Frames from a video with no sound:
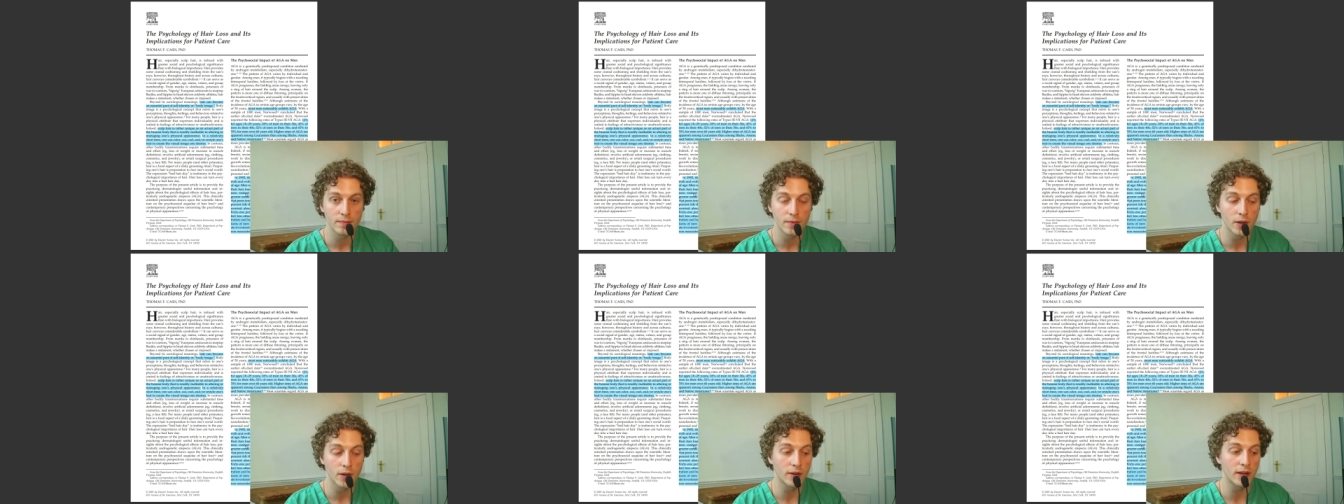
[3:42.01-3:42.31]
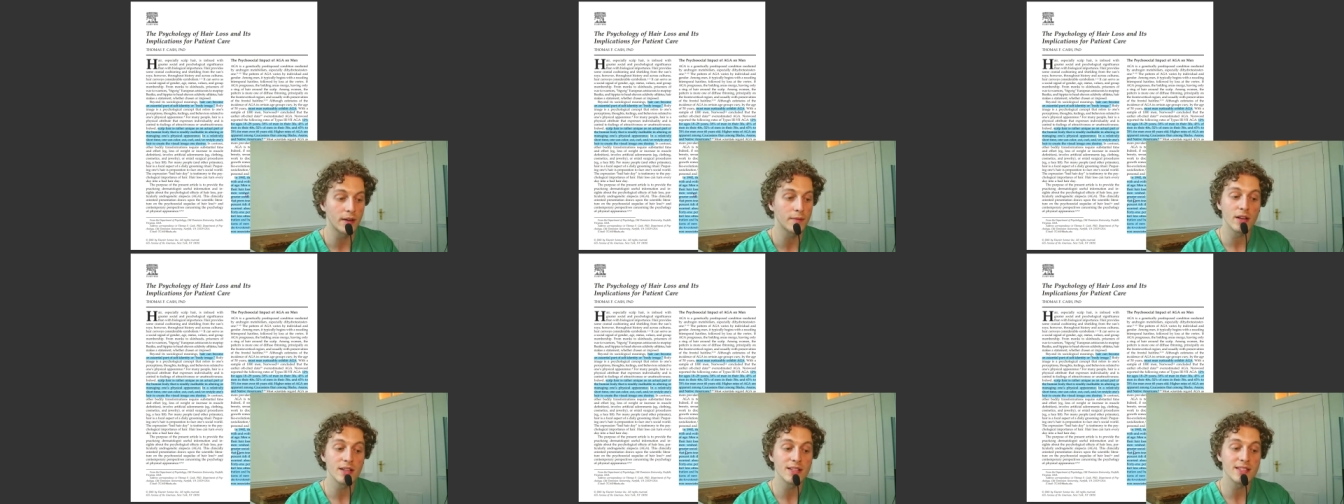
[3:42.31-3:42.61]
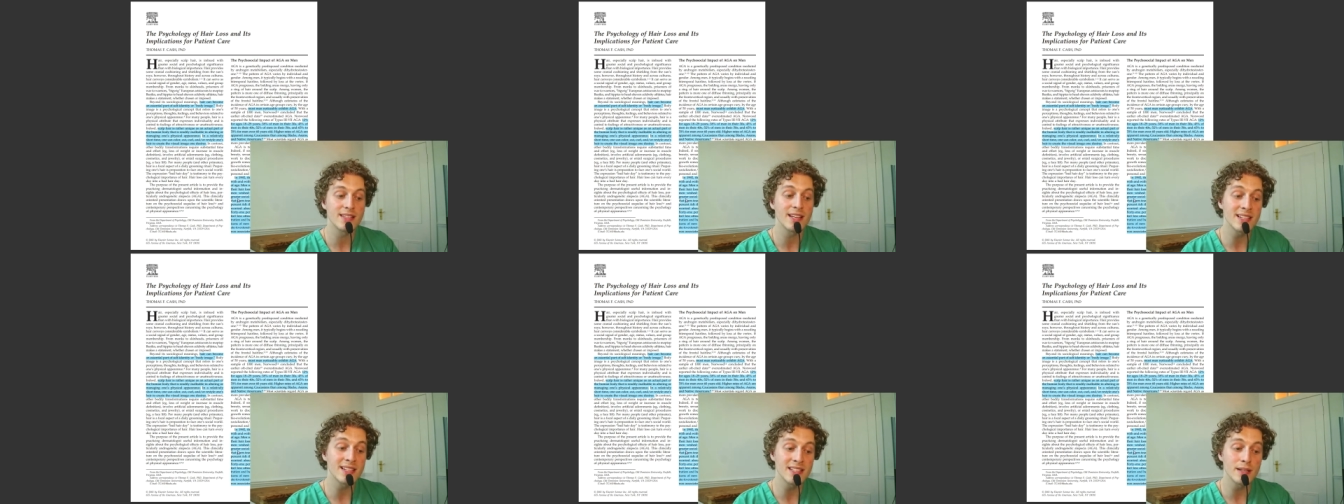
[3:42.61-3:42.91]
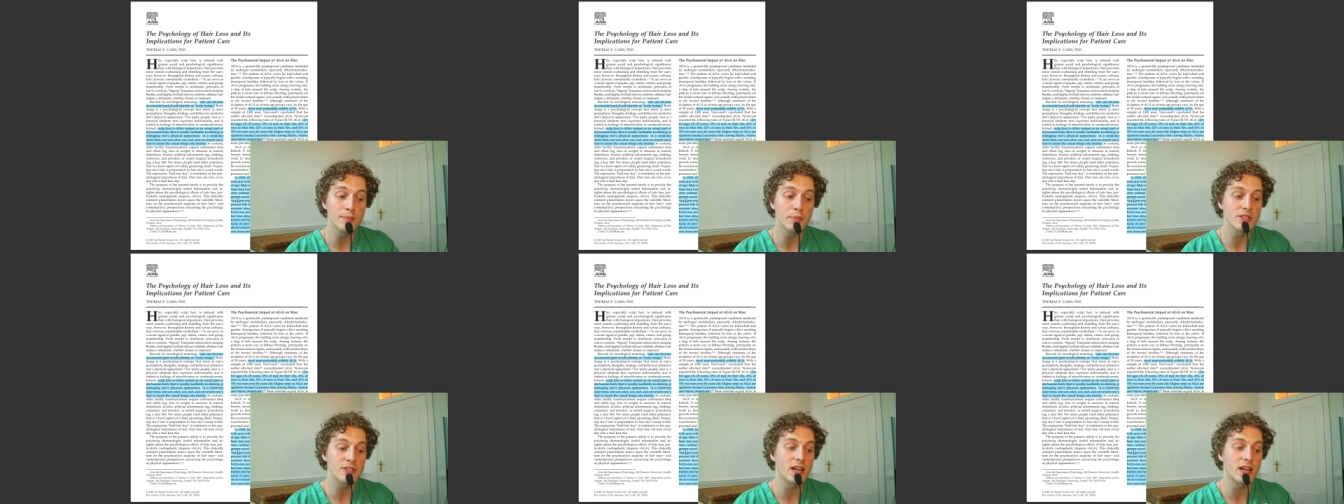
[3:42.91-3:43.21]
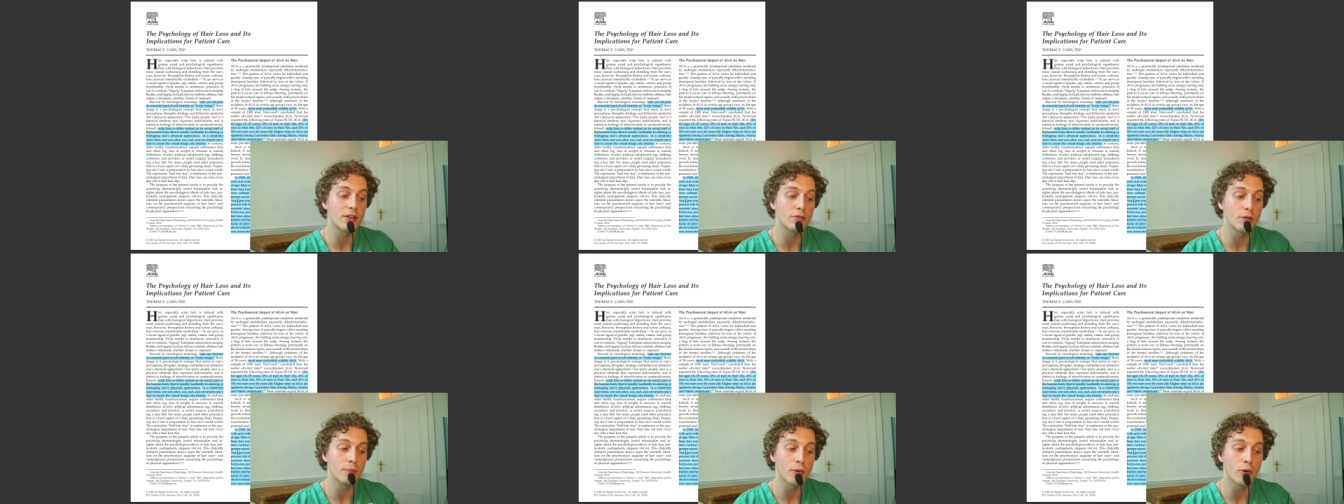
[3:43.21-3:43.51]
Okay, 60%
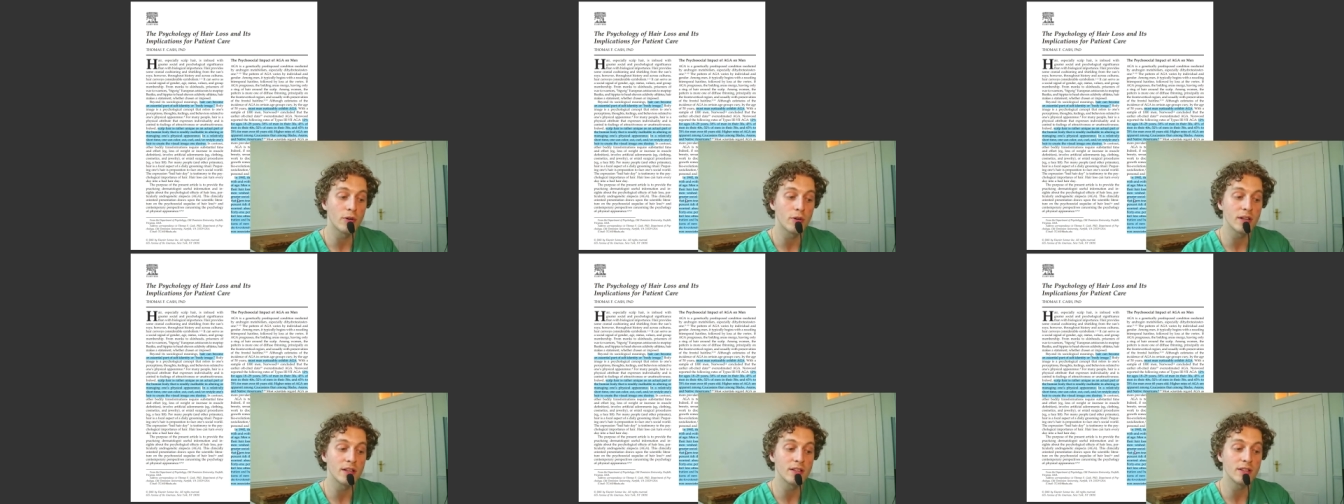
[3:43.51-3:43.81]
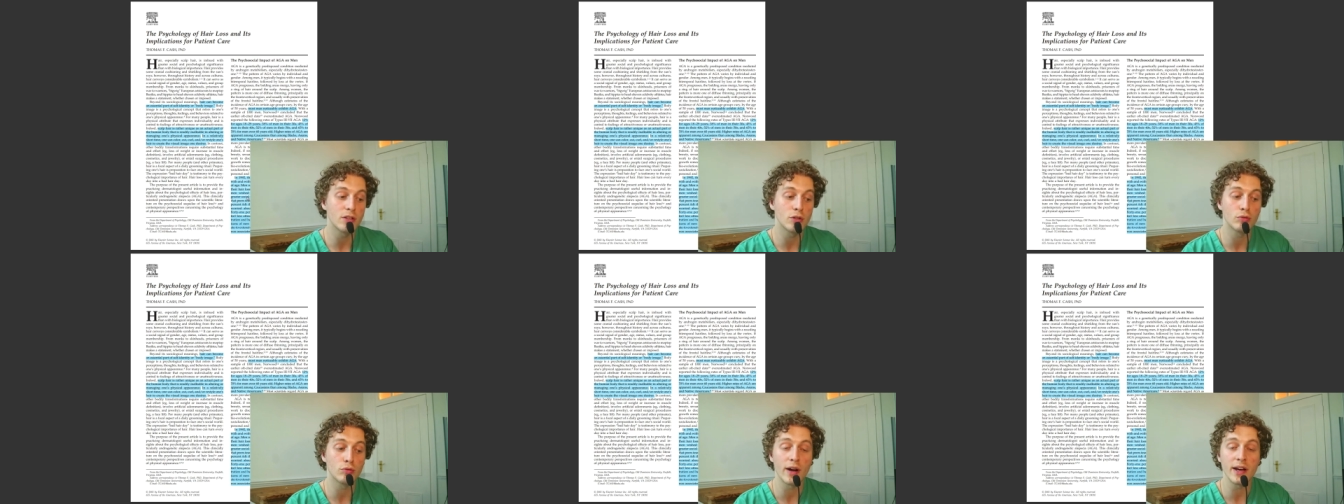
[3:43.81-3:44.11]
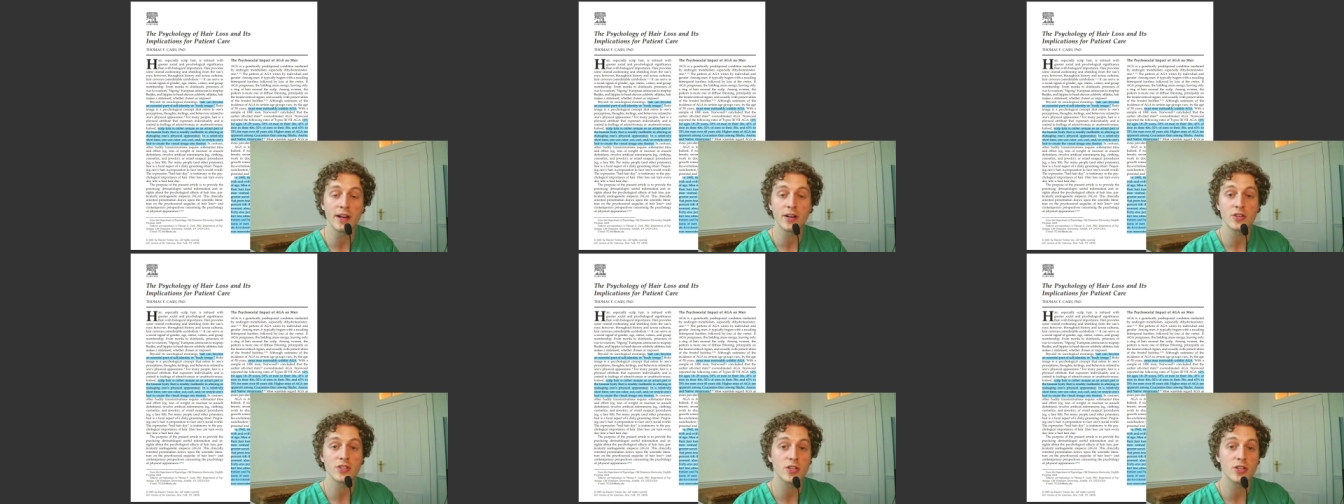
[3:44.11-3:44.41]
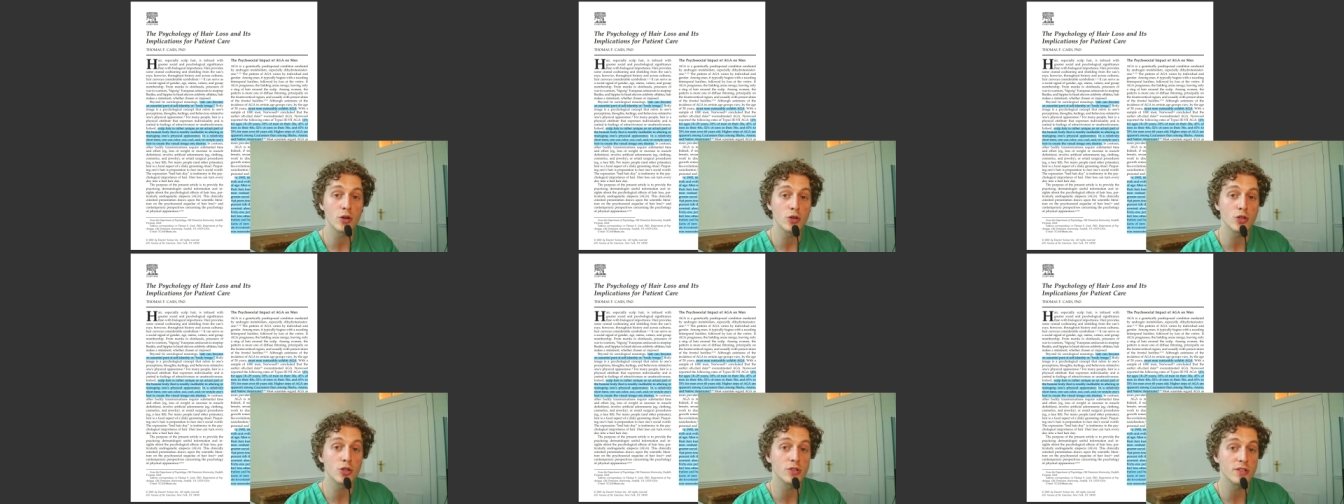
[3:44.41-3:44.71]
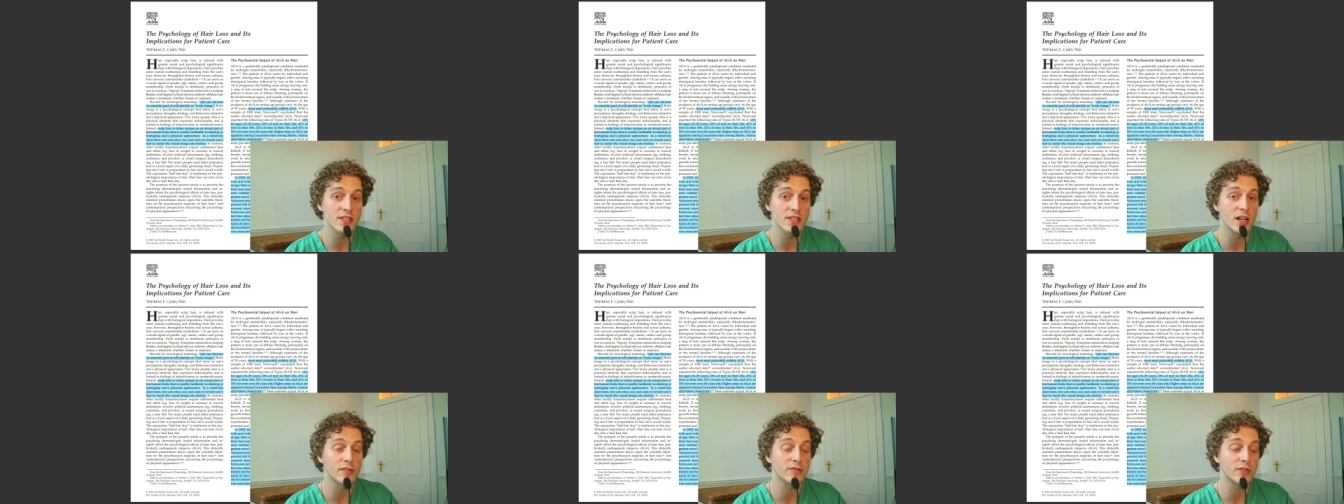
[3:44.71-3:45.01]
reported greater social
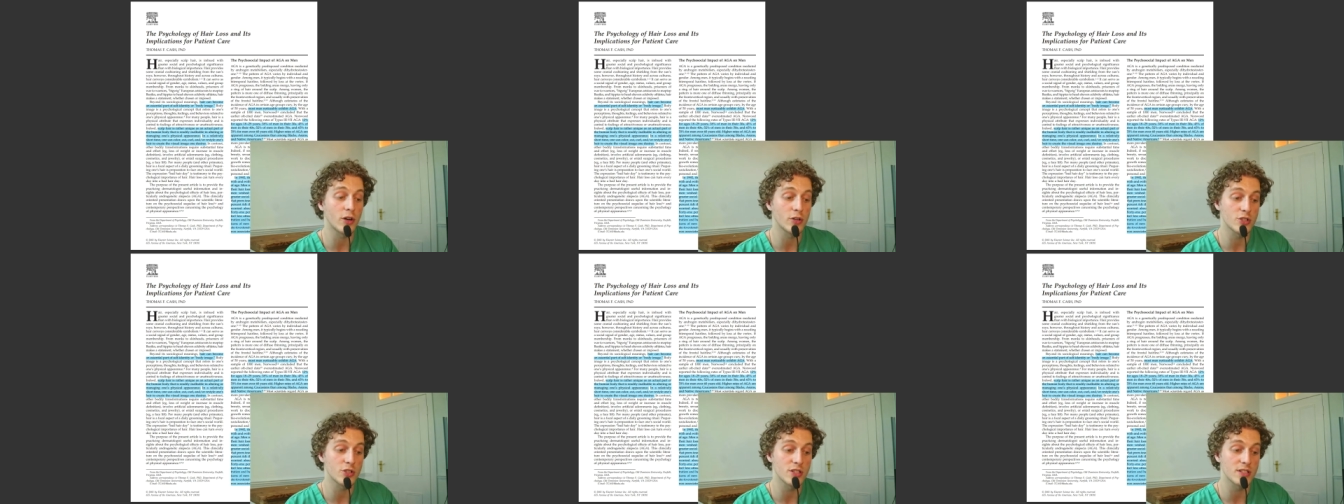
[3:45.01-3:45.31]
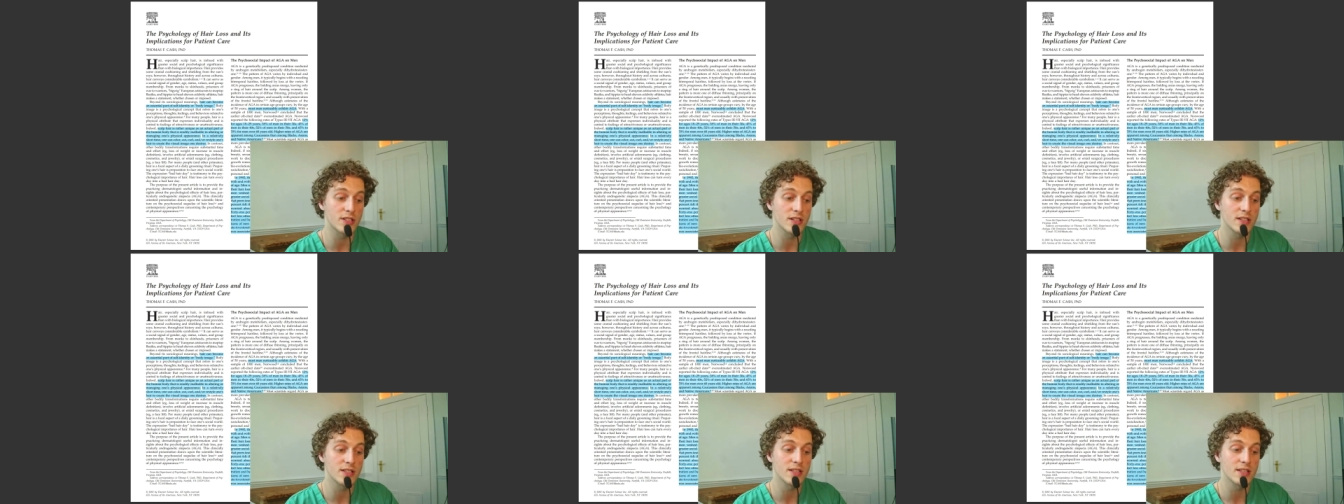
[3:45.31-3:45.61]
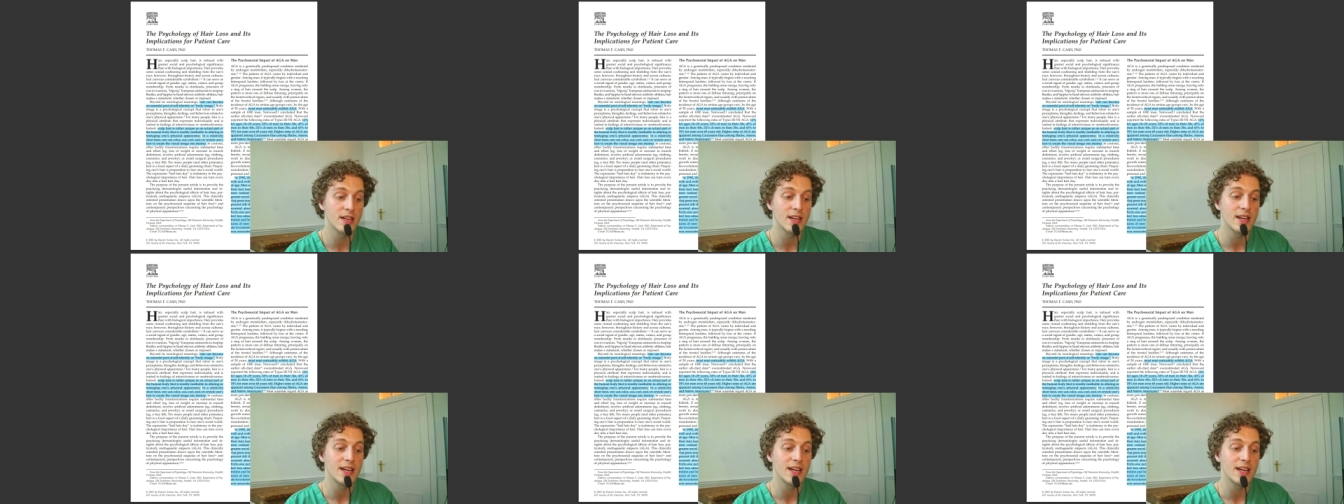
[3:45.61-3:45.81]
self consciousness.